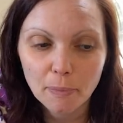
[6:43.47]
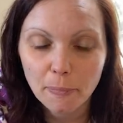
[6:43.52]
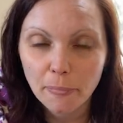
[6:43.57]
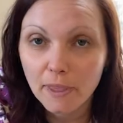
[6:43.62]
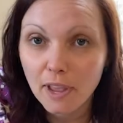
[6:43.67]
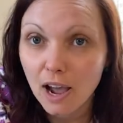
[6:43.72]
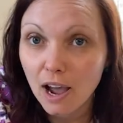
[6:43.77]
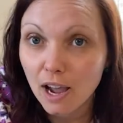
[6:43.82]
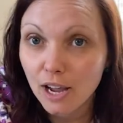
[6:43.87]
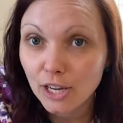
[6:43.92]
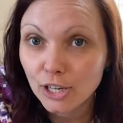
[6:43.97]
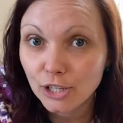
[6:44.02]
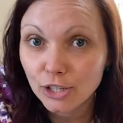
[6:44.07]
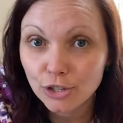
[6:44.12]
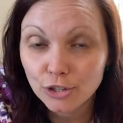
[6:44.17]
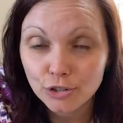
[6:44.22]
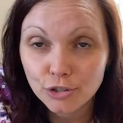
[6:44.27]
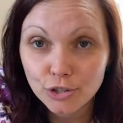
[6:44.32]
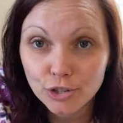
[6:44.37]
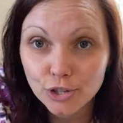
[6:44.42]
tying
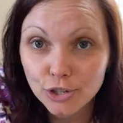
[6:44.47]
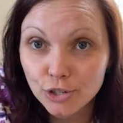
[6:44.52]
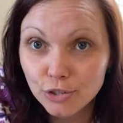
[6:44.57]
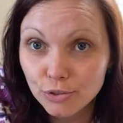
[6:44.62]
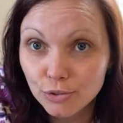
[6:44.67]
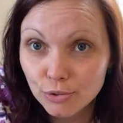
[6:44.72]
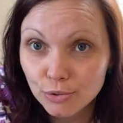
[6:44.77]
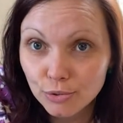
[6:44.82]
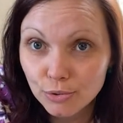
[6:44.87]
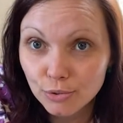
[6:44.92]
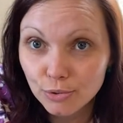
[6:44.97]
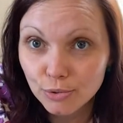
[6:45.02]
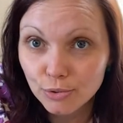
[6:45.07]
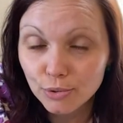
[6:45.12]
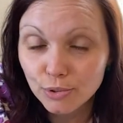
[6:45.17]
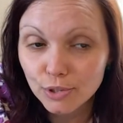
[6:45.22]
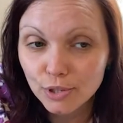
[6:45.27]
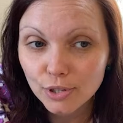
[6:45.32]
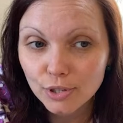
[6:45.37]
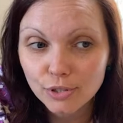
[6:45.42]
your
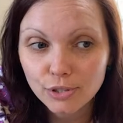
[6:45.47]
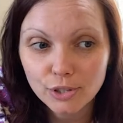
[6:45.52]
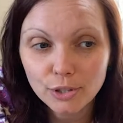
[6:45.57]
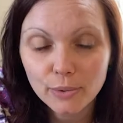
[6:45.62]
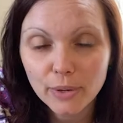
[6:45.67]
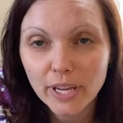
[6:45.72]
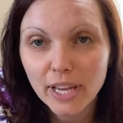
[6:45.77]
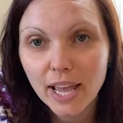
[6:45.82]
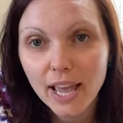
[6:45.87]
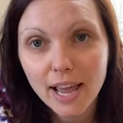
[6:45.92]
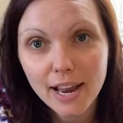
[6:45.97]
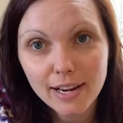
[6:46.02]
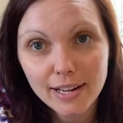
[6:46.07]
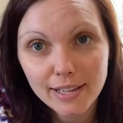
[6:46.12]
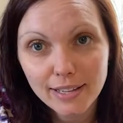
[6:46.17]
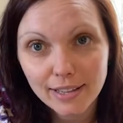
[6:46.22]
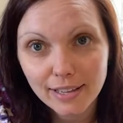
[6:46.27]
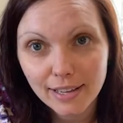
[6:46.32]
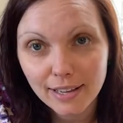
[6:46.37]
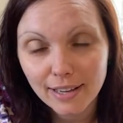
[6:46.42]
shoes, doing
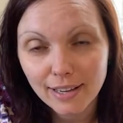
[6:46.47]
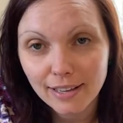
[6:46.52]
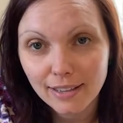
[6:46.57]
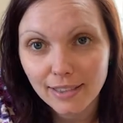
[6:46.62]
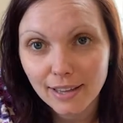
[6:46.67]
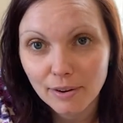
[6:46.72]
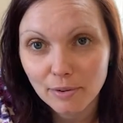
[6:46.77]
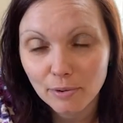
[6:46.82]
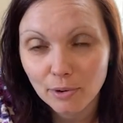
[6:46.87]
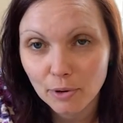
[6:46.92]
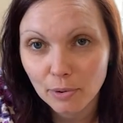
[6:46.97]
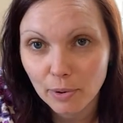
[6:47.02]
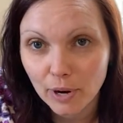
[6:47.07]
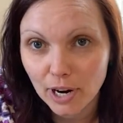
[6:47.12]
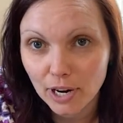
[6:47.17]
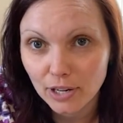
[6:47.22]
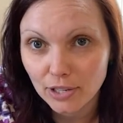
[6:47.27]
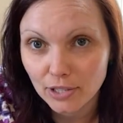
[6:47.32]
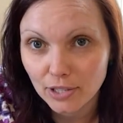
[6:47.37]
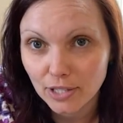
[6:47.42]
anything that
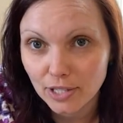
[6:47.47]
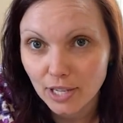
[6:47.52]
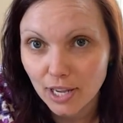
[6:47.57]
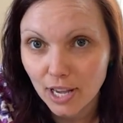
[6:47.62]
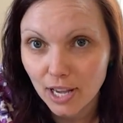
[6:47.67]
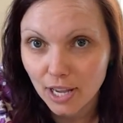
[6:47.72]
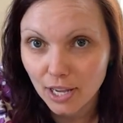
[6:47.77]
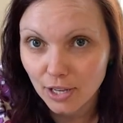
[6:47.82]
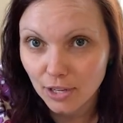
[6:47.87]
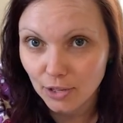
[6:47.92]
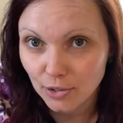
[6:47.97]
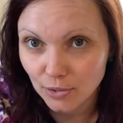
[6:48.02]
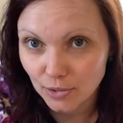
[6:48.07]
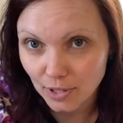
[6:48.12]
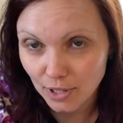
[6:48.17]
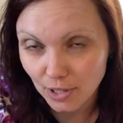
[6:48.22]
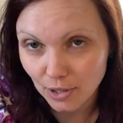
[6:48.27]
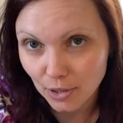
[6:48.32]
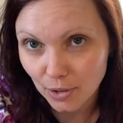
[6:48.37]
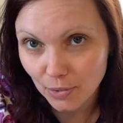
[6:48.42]
requires
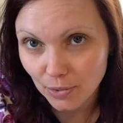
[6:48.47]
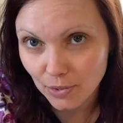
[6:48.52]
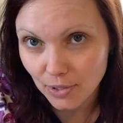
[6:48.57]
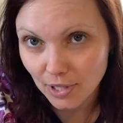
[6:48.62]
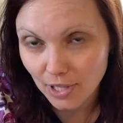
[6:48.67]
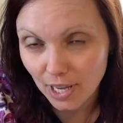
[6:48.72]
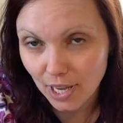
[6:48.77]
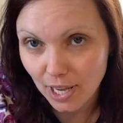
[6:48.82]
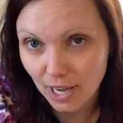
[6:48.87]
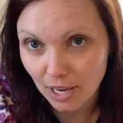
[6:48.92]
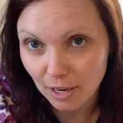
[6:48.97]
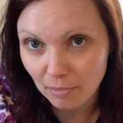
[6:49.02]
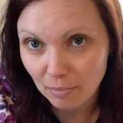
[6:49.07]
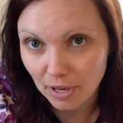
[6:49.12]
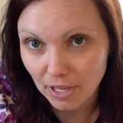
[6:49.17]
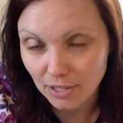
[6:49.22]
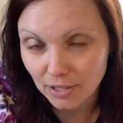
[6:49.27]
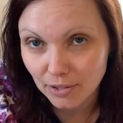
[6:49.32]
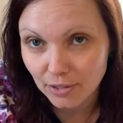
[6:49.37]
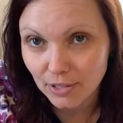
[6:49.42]
using those hand
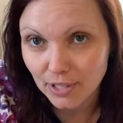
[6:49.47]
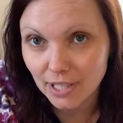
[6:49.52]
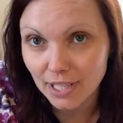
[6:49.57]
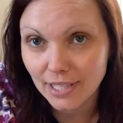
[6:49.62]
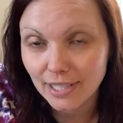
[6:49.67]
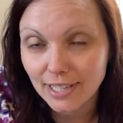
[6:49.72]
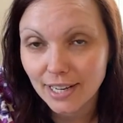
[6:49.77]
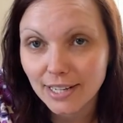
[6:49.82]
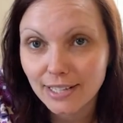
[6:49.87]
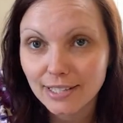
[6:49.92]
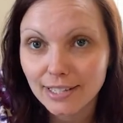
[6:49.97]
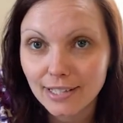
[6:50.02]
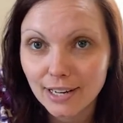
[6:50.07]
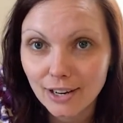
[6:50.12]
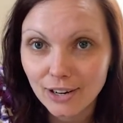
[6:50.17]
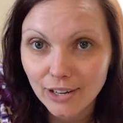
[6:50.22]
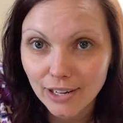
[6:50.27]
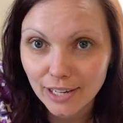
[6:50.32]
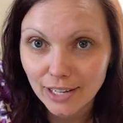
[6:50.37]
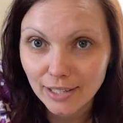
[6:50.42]
muscles and
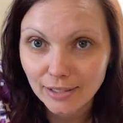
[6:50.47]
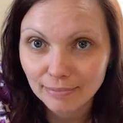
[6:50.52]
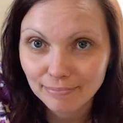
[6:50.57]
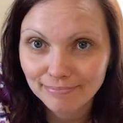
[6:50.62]
dexterity.